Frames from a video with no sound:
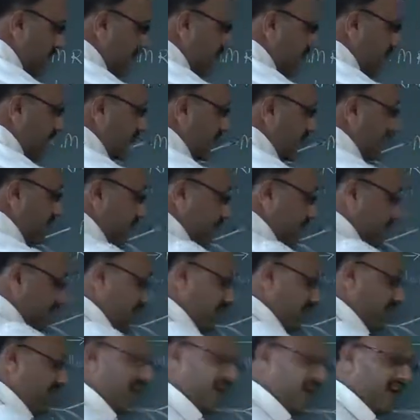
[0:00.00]
with
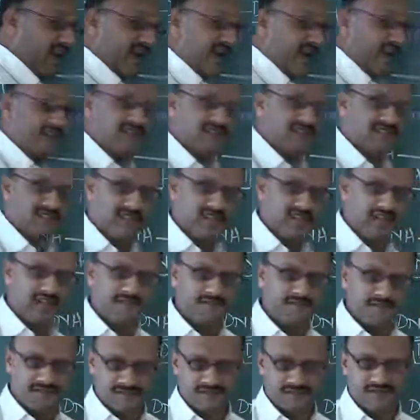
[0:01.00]
several
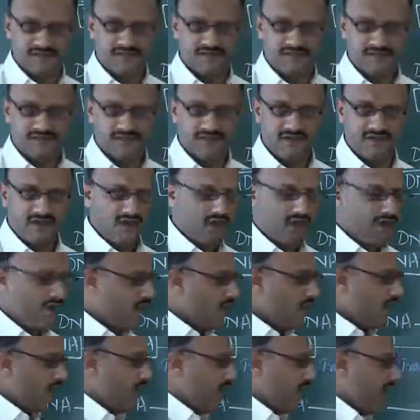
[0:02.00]
enzymes
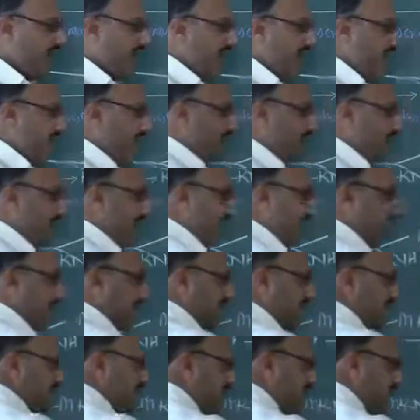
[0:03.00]
will
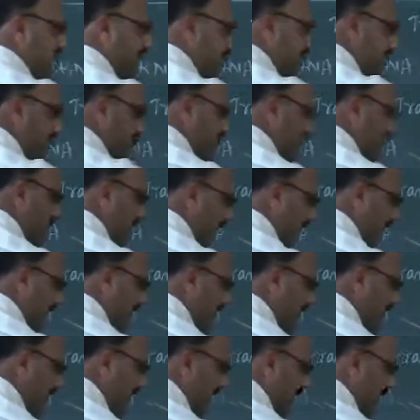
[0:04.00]
work
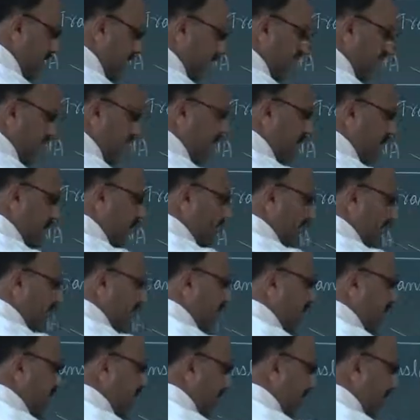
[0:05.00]
together
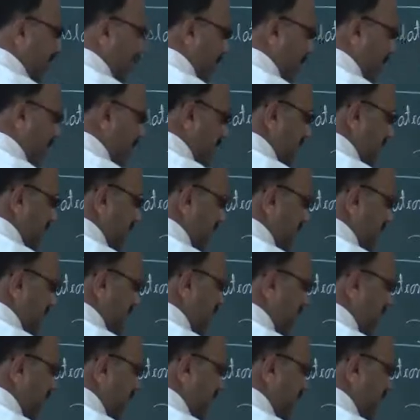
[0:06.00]
for a process of